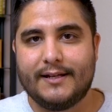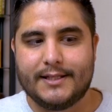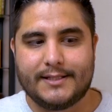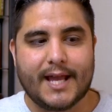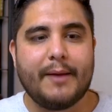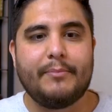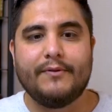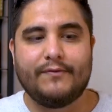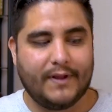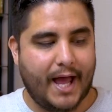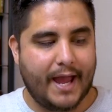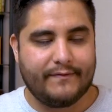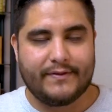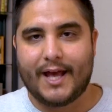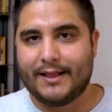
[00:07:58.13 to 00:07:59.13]
The type of
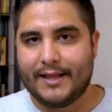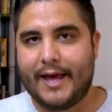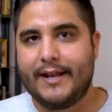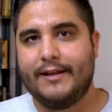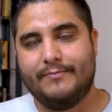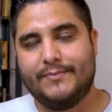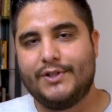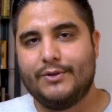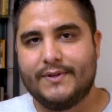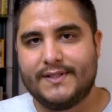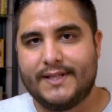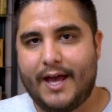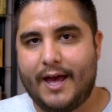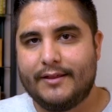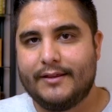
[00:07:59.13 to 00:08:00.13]
life that led him to
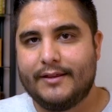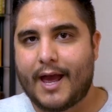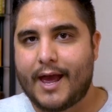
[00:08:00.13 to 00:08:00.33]
his death